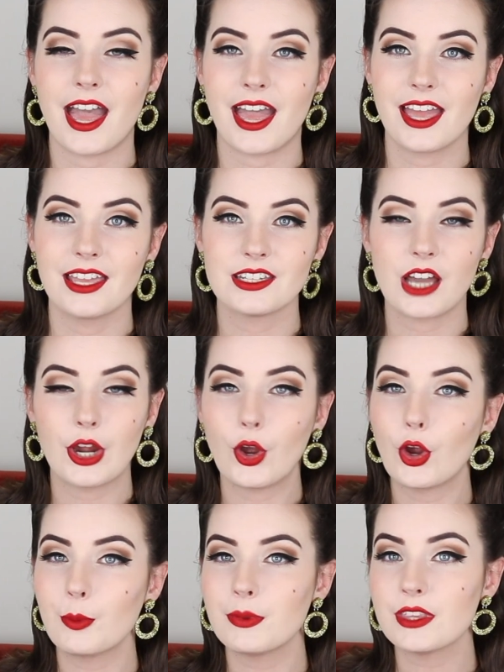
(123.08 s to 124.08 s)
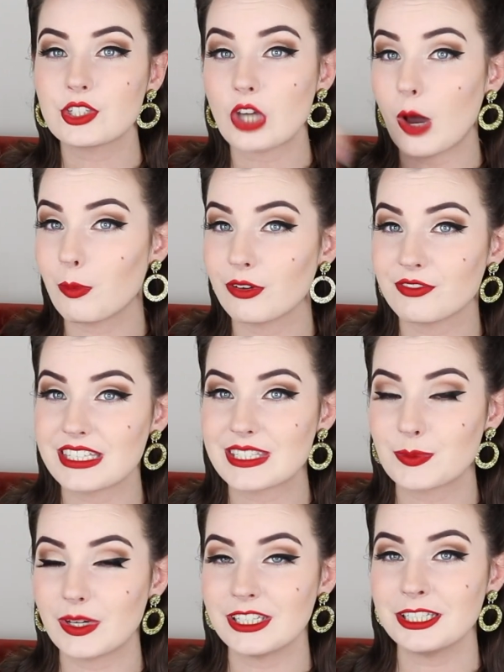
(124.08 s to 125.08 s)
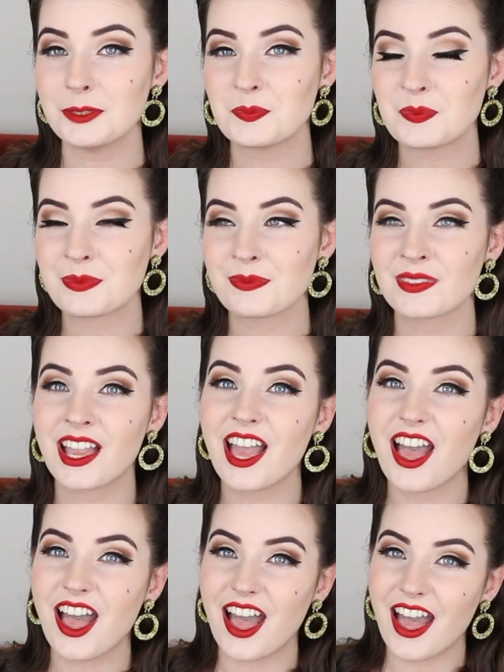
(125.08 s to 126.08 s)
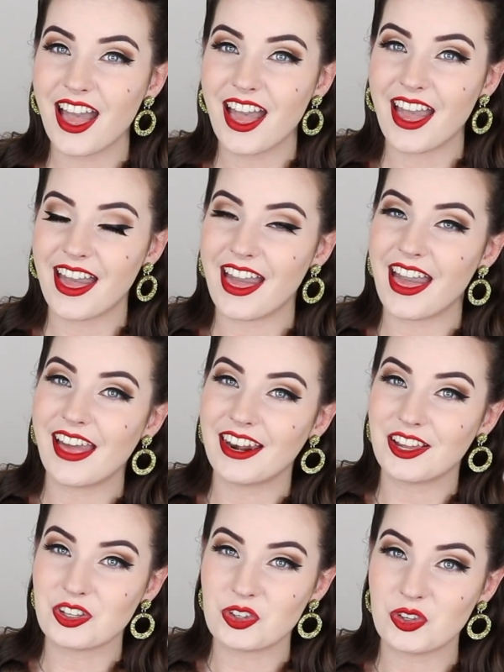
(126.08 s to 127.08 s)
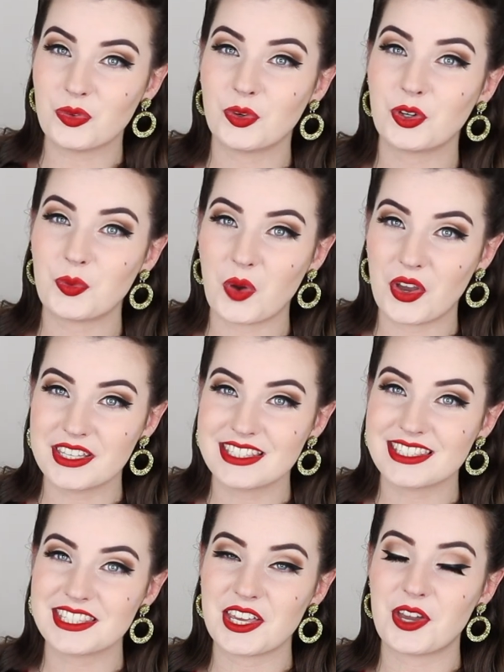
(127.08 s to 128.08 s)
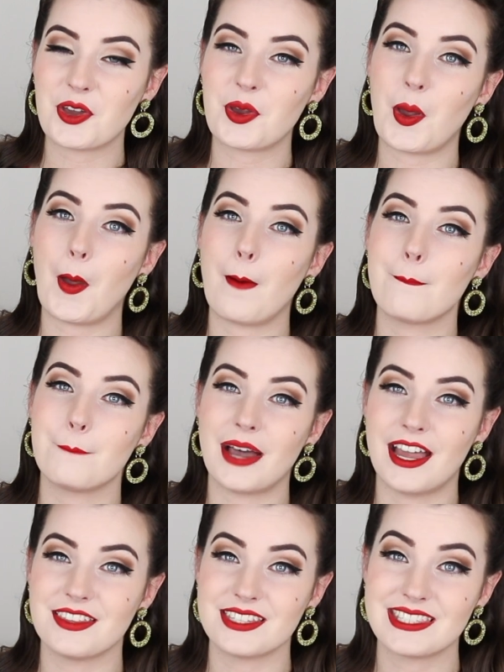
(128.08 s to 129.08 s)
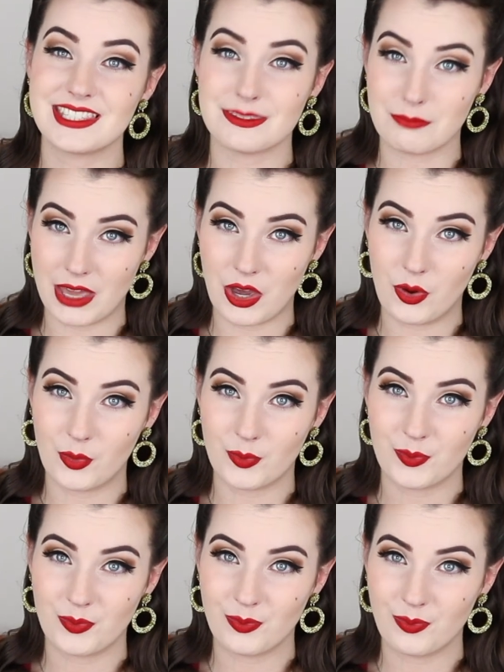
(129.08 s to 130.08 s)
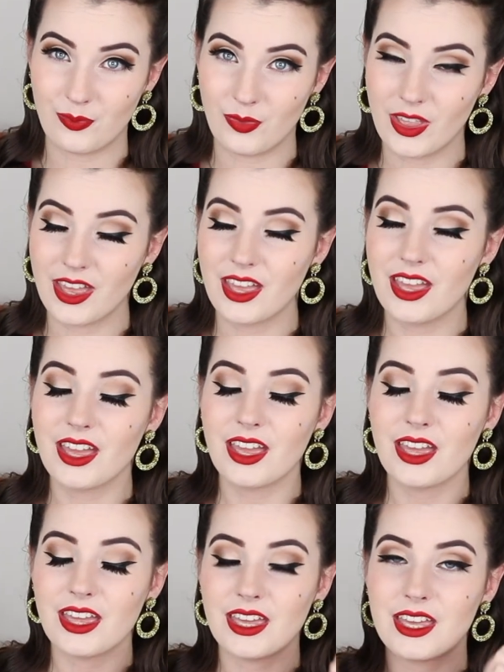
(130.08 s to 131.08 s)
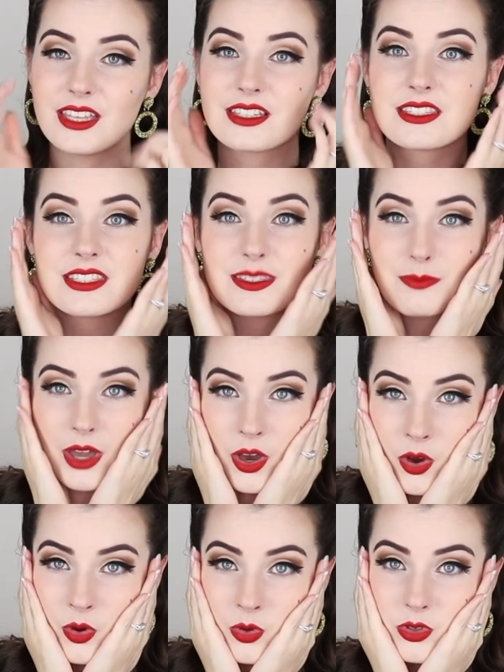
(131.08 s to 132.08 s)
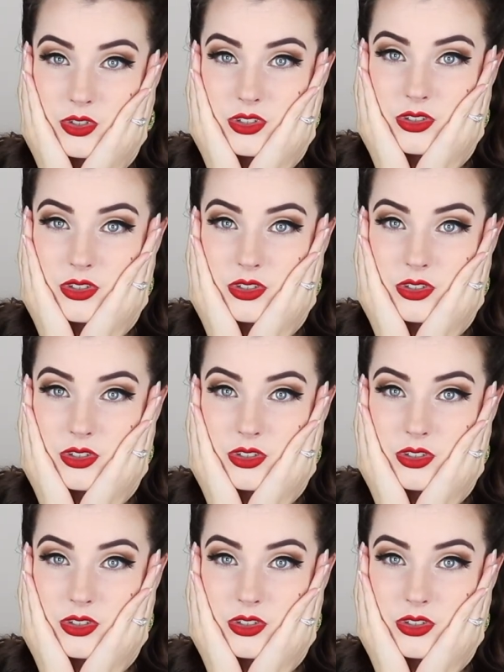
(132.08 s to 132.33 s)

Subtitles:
and I opened the top of this one and I knew what it was by the smell. It smelled